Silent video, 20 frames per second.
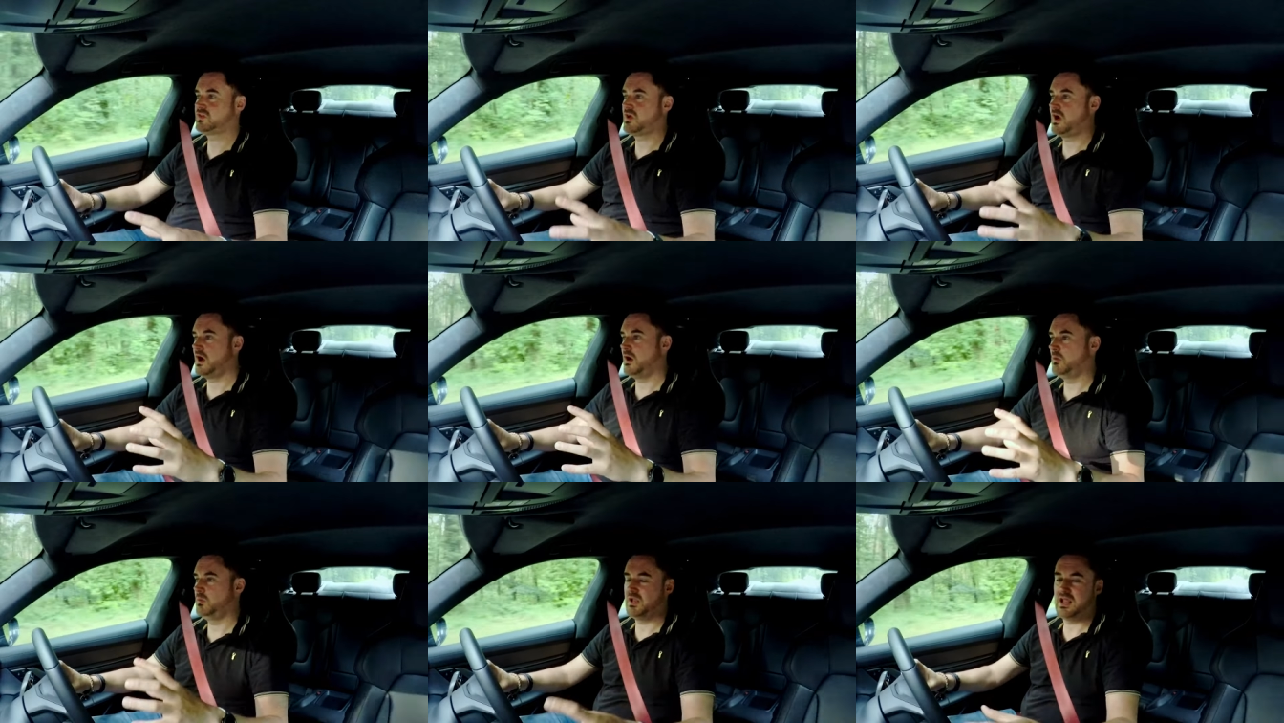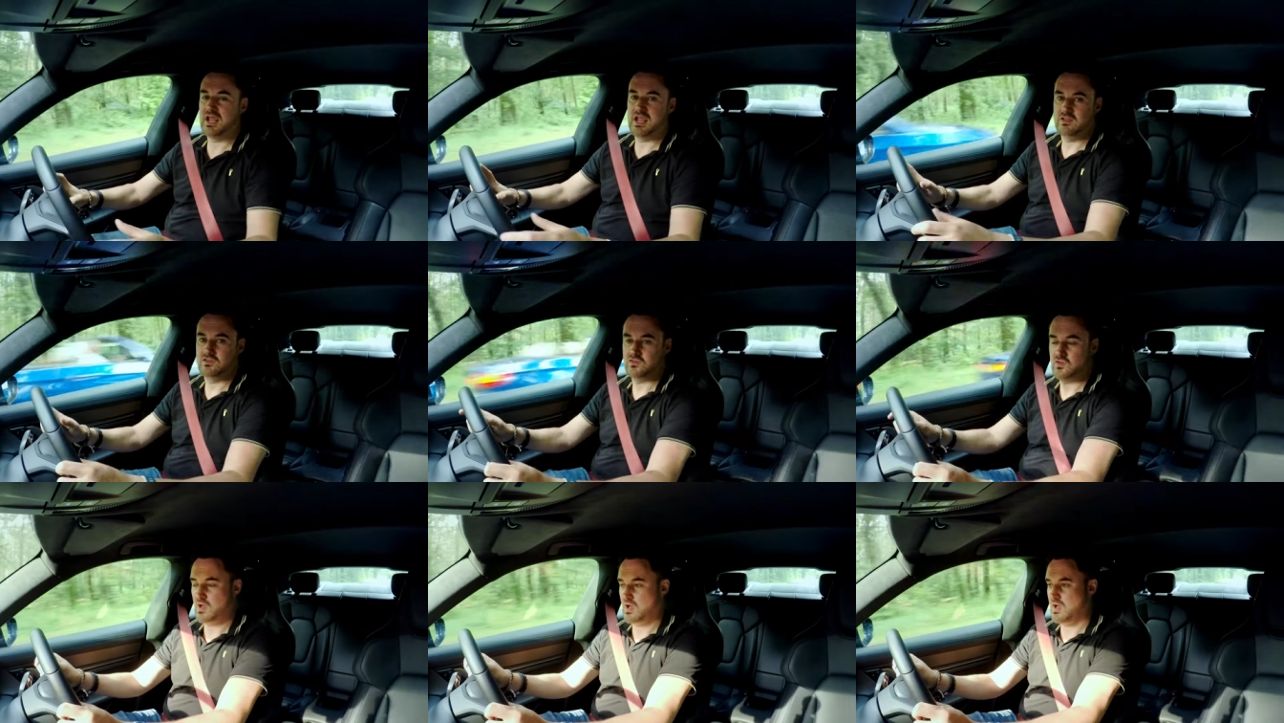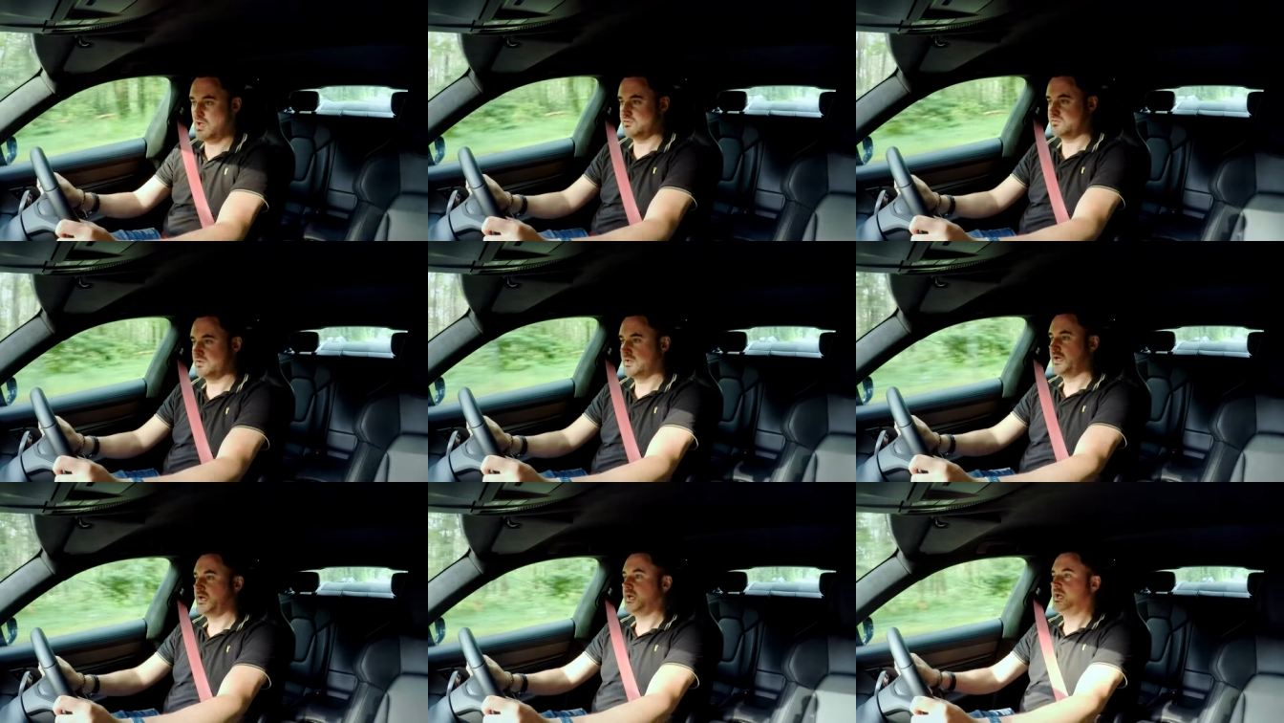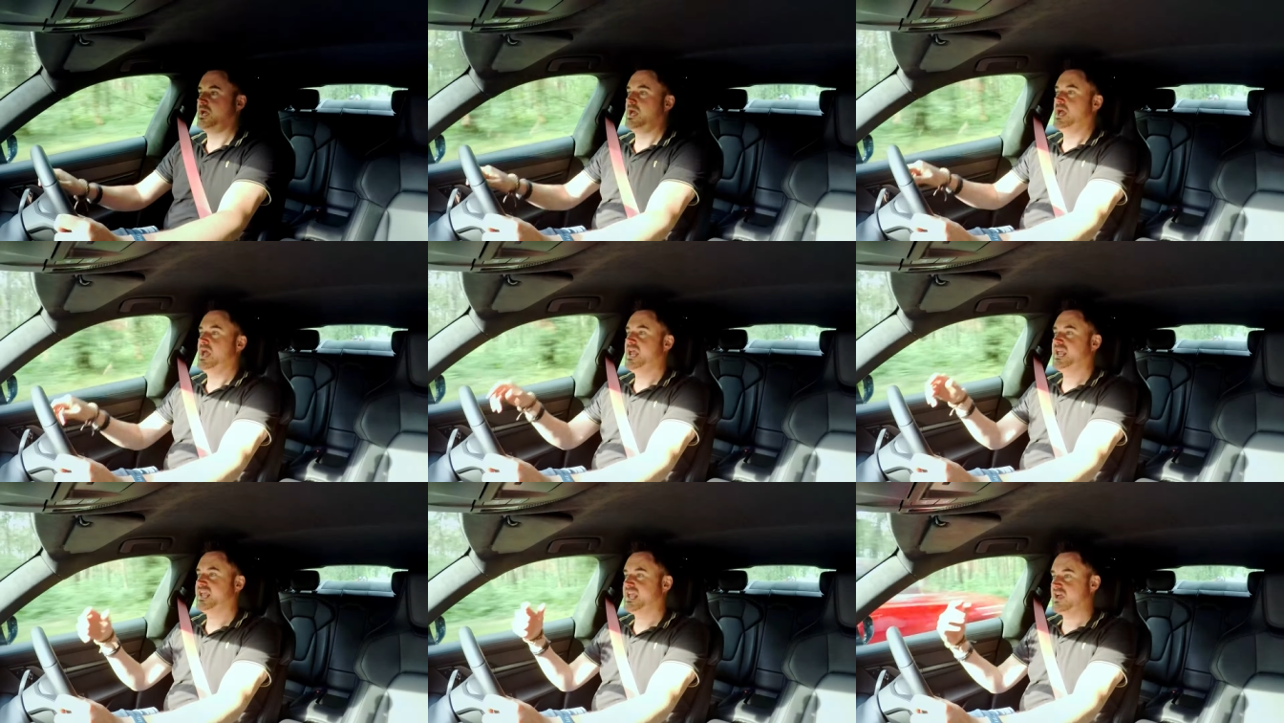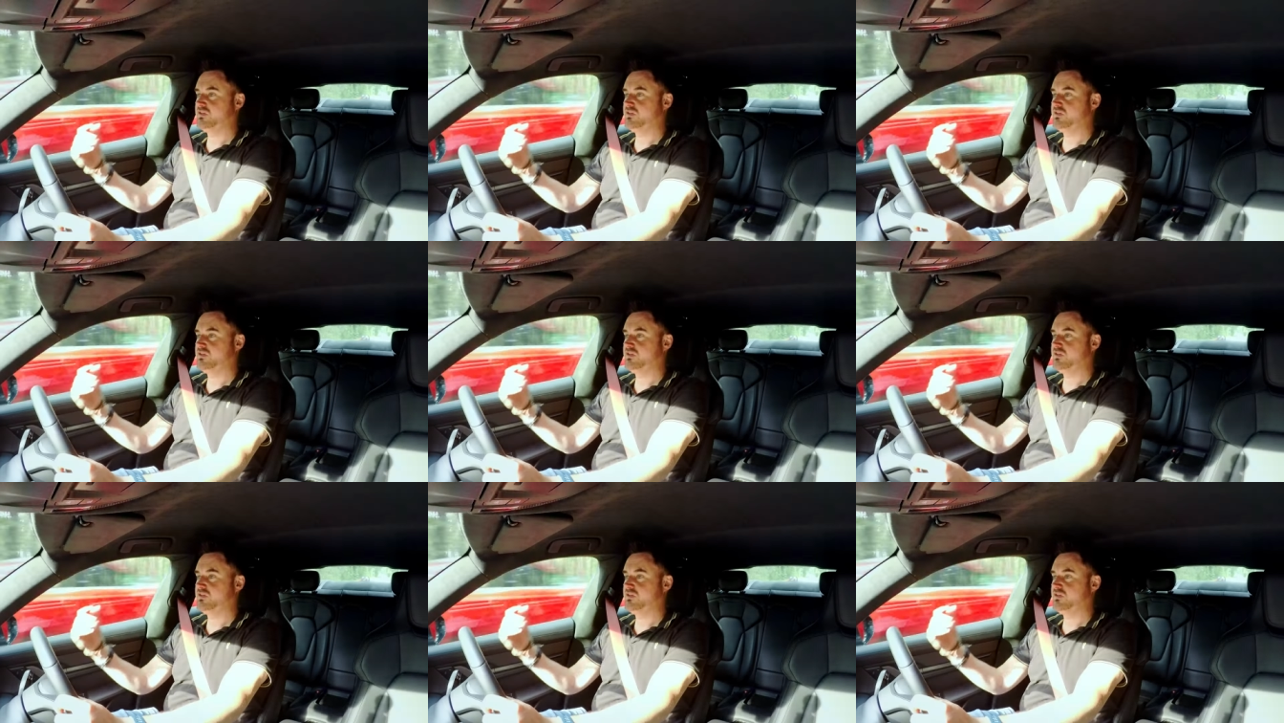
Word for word: car will eat tires it